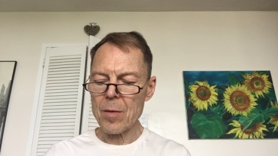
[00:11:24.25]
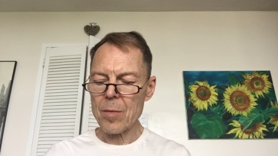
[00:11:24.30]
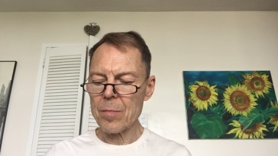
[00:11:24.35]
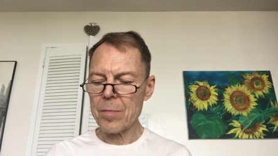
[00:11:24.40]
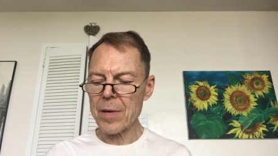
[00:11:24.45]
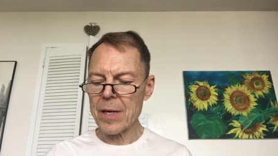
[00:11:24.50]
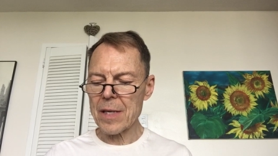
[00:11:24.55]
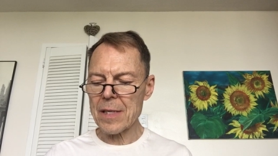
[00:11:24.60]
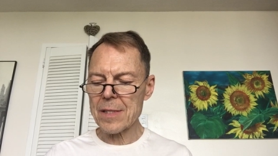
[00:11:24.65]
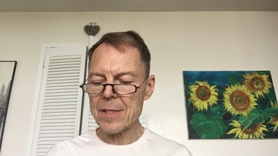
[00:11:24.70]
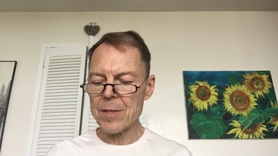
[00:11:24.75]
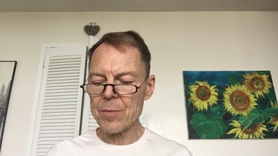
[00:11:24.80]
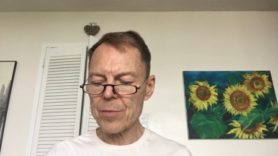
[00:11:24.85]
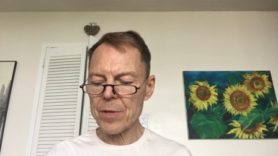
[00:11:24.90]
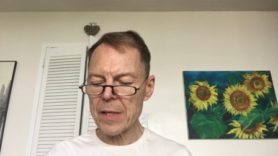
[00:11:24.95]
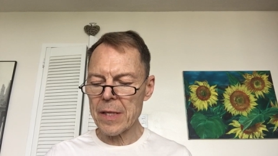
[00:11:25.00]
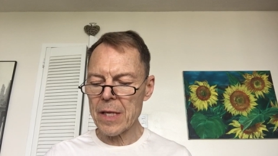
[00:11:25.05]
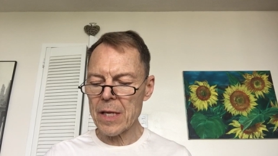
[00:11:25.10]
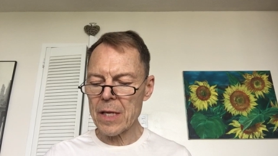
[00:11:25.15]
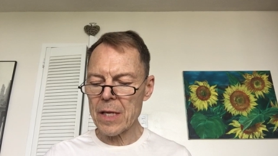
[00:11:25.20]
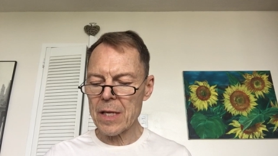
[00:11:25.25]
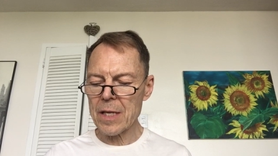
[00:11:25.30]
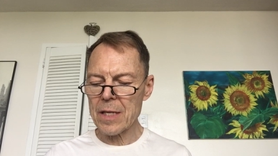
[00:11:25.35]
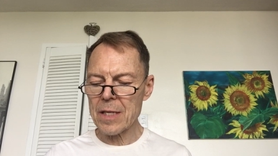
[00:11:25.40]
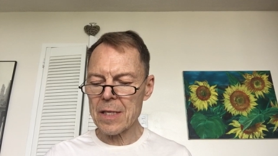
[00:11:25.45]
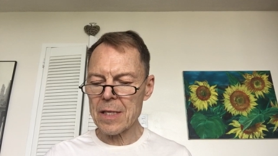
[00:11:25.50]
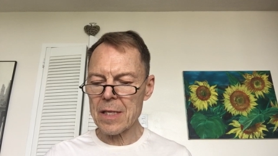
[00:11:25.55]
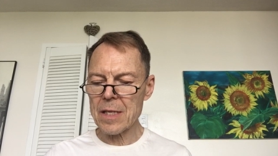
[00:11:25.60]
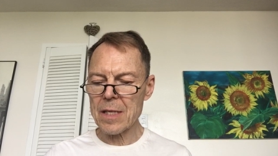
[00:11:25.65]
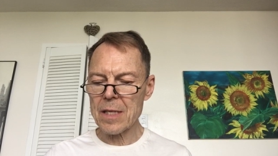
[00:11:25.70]
but some really
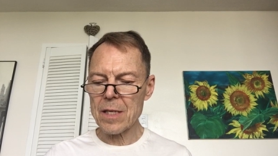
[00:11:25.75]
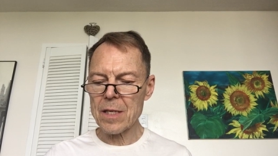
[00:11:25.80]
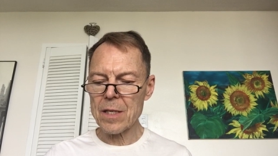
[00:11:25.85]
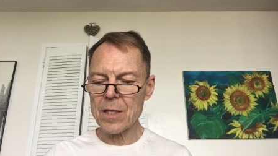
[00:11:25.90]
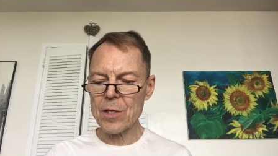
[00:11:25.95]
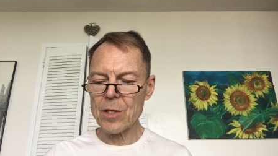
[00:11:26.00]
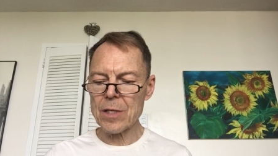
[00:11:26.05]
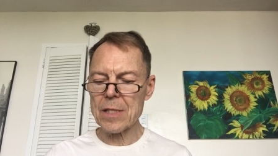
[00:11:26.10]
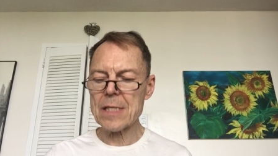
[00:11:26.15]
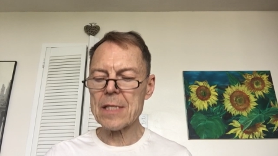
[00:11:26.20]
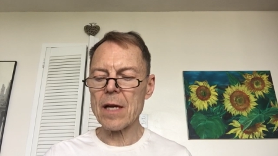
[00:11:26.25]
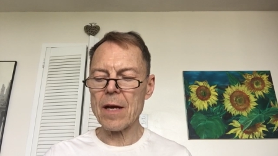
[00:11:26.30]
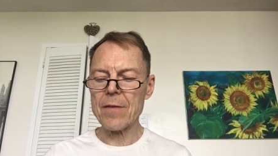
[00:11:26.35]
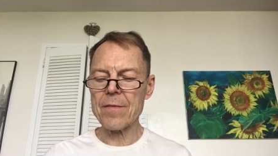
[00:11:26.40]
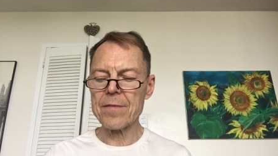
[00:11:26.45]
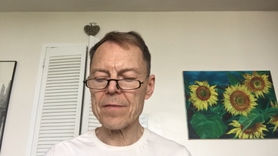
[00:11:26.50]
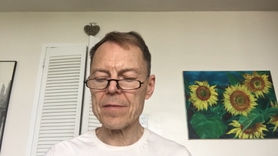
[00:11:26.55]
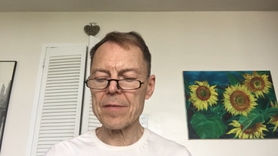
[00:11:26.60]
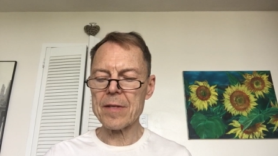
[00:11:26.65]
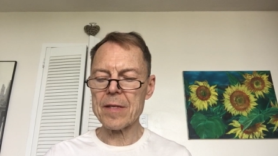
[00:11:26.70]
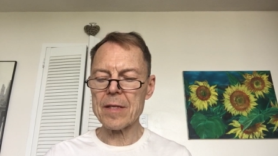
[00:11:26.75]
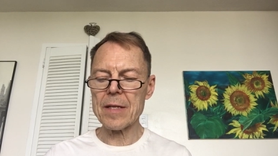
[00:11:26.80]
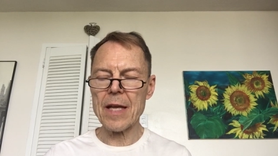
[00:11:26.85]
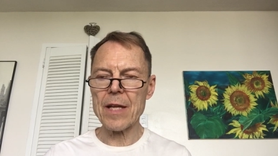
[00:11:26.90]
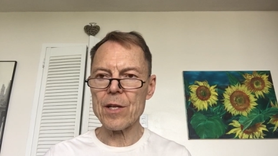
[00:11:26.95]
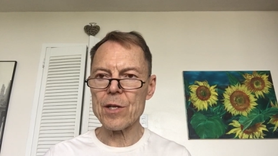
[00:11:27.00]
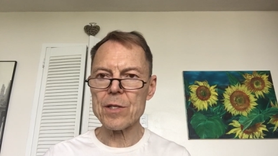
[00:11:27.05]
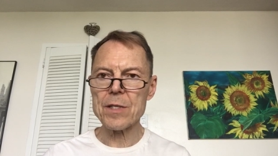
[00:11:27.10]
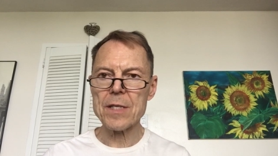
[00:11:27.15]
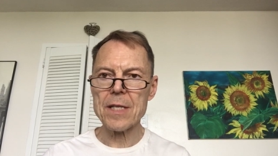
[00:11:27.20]
good stuff to get
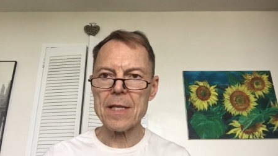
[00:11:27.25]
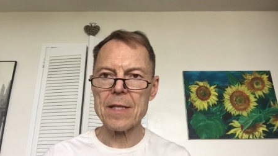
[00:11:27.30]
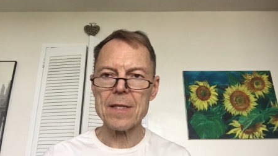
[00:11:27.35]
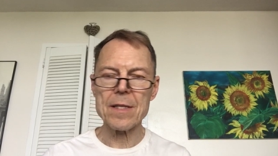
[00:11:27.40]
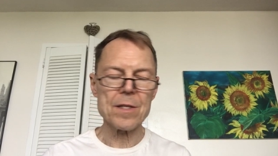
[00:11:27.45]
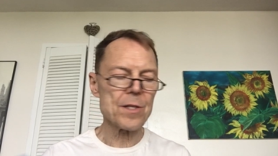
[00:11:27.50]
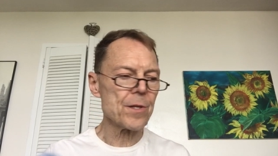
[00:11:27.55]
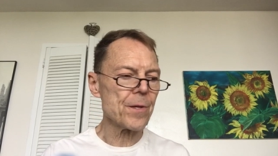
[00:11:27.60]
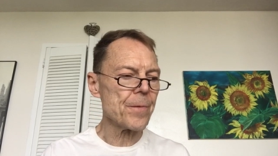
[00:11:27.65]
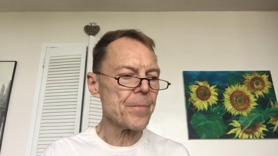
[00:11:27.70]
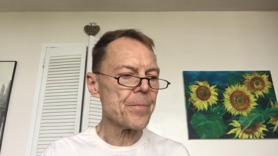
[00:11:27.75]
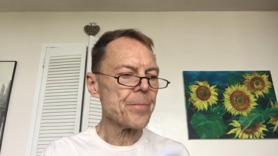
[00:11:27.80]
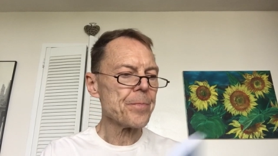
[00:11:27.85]
your teeth into.